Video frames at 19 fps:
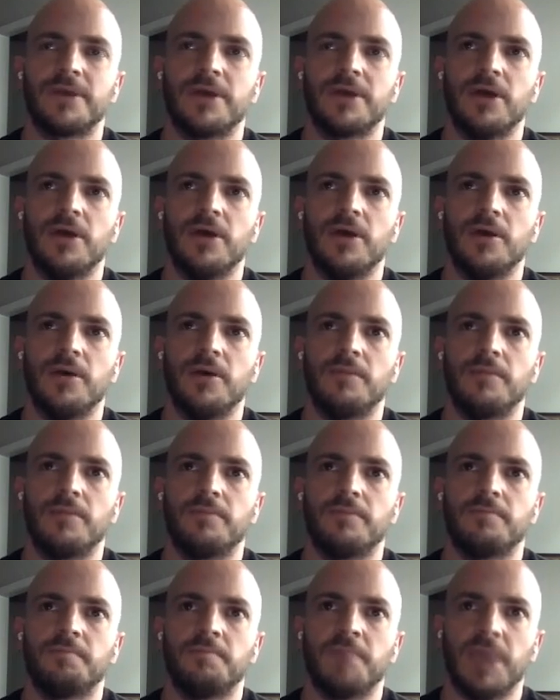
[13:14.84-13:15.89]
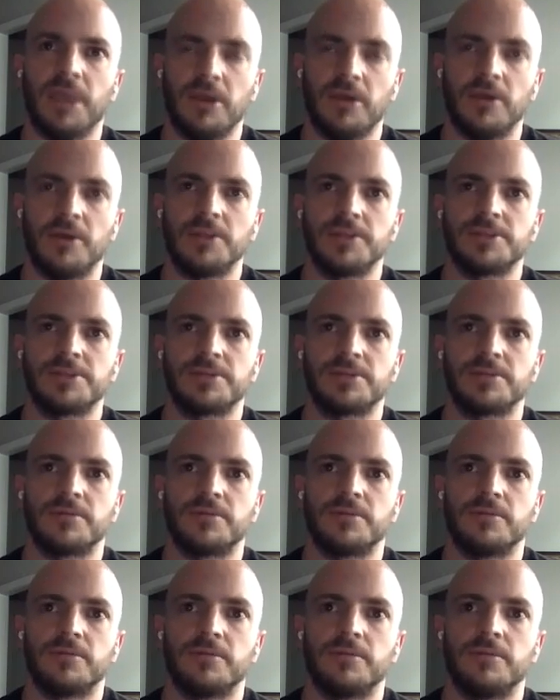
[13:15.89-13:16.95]
parents
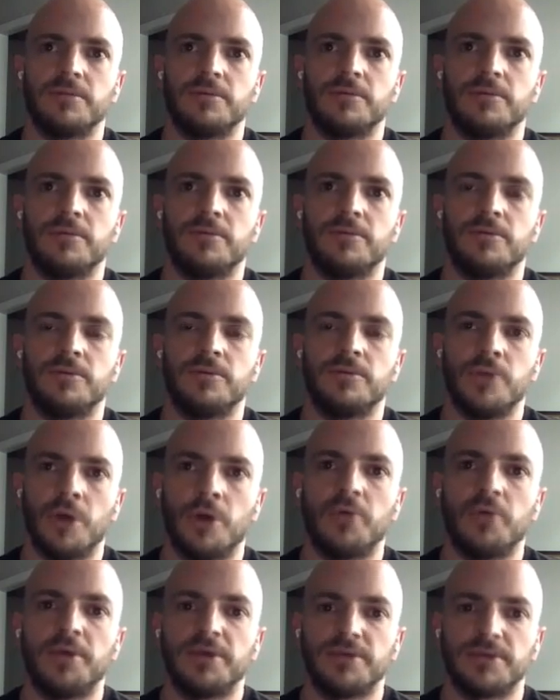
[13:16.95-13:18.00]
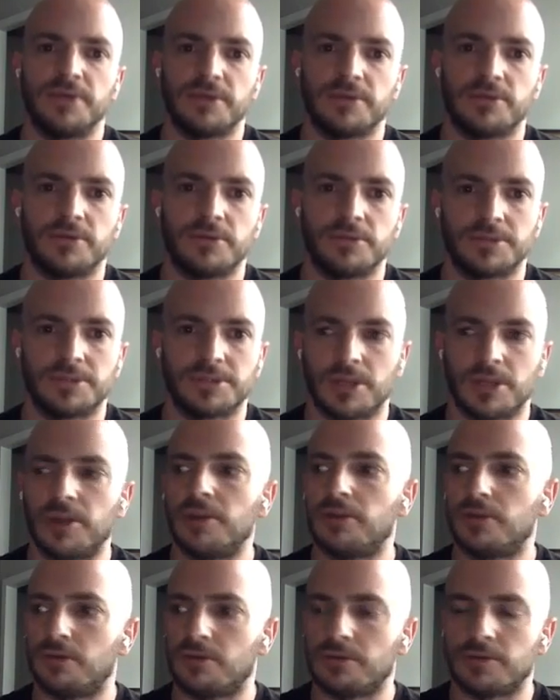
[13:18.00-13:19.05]
knowing that their
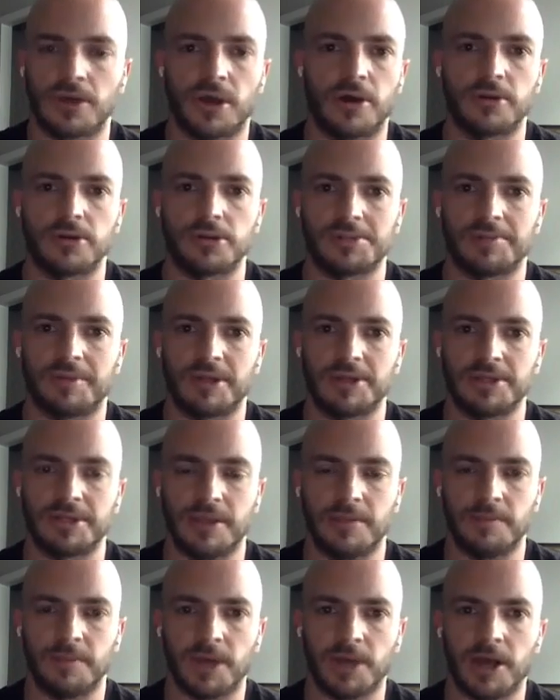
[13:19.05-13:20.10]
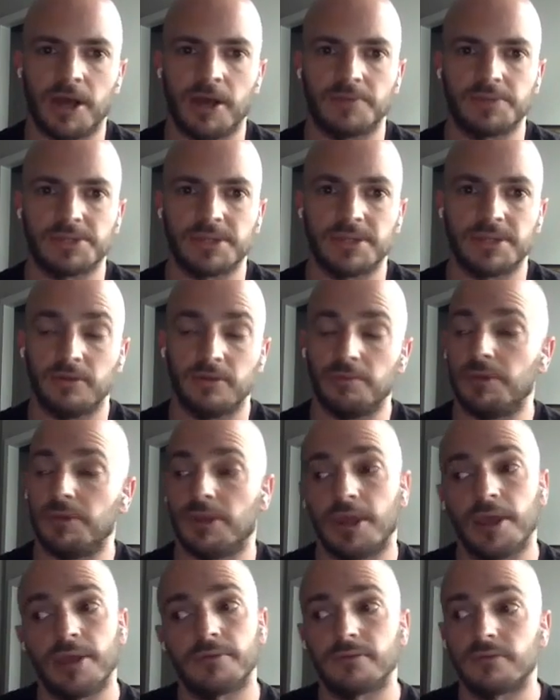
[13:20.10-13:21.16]
son or daughter's about to get pops, and they would be
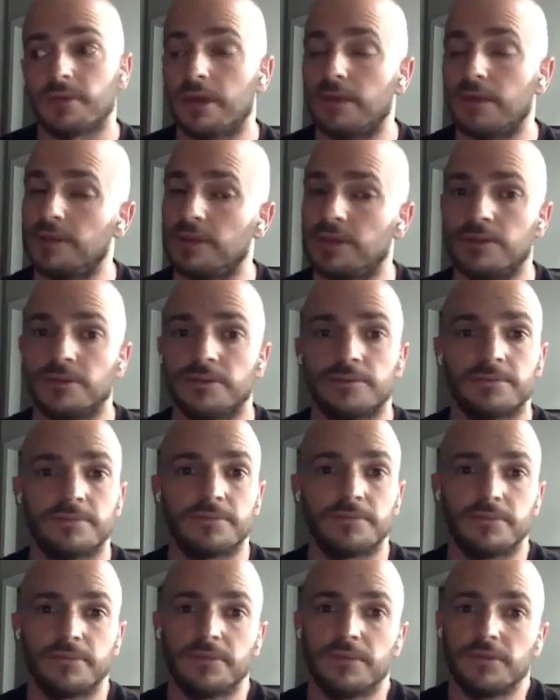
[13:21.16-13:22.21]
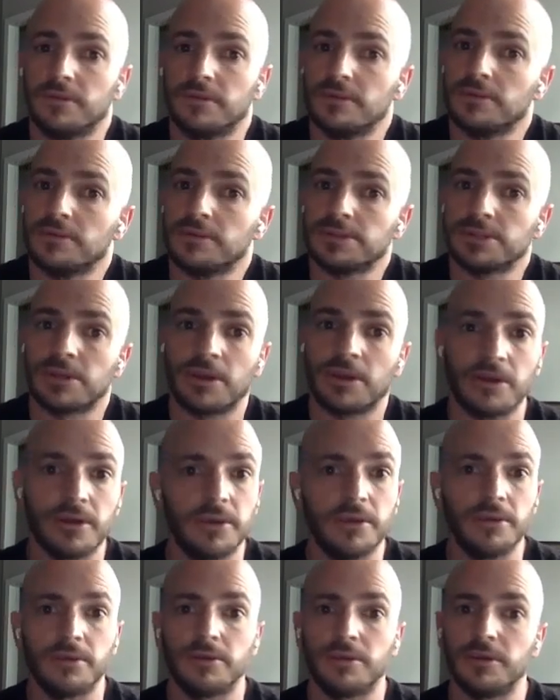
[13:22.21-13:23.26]
like,
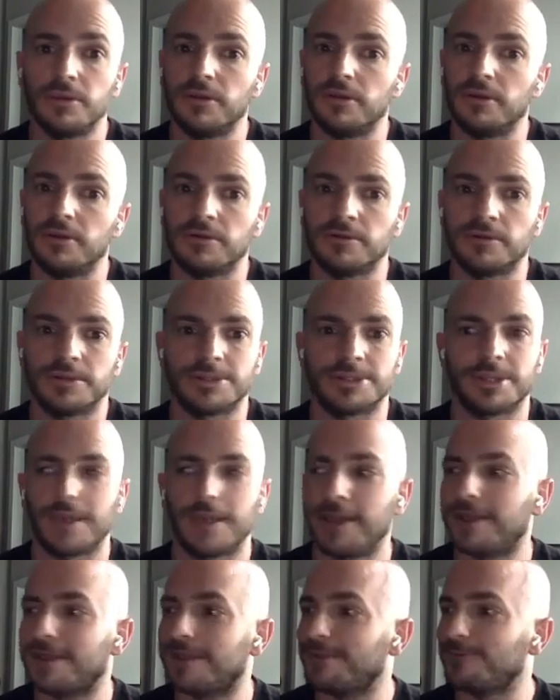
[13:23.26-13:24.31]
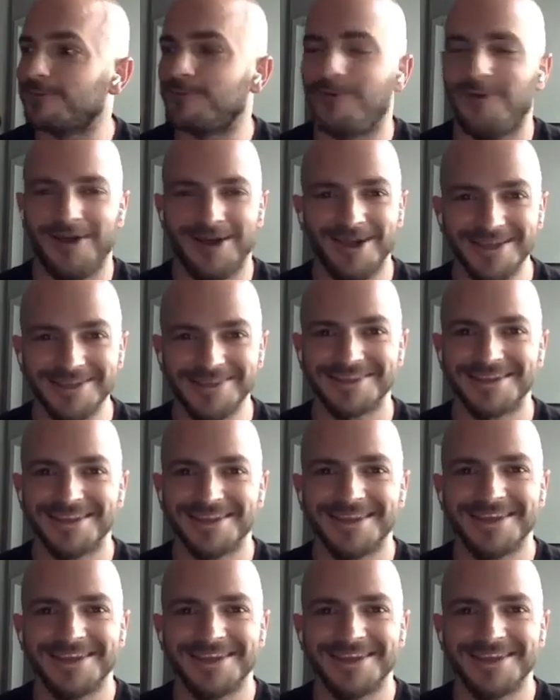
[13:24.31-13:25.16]
sorry, it's like, what?